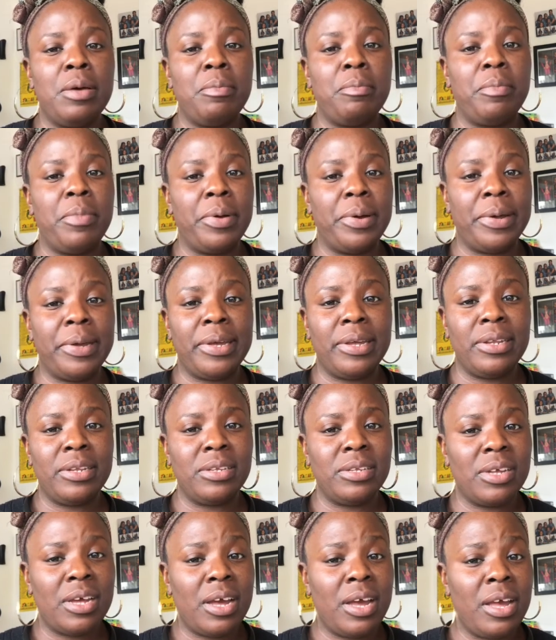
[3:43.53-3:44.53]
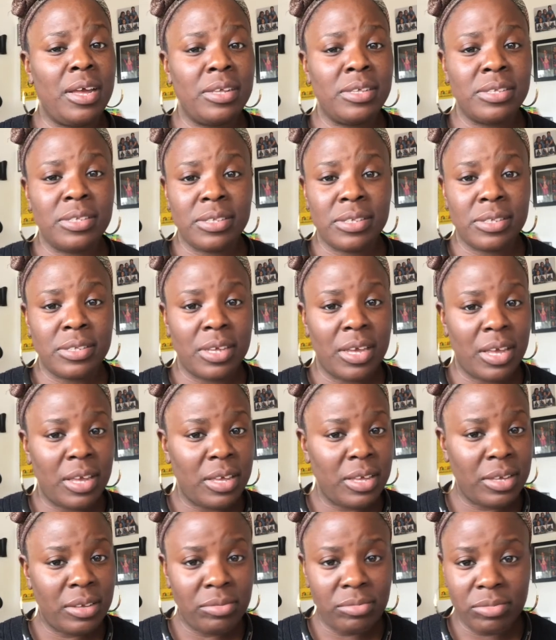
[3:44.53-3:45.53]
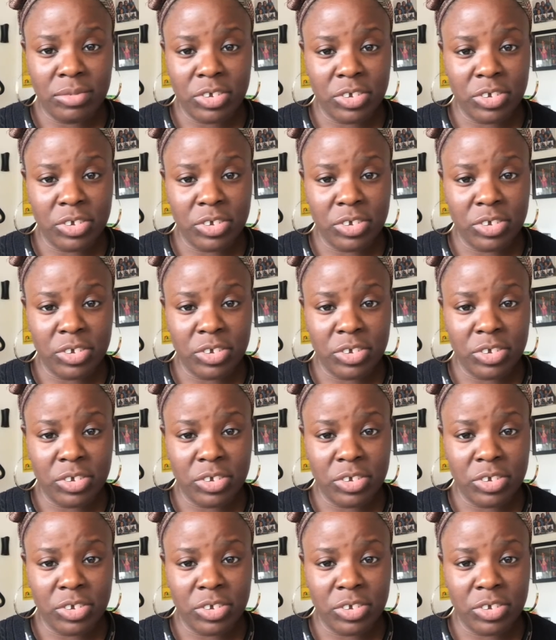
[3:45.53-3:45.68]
But I say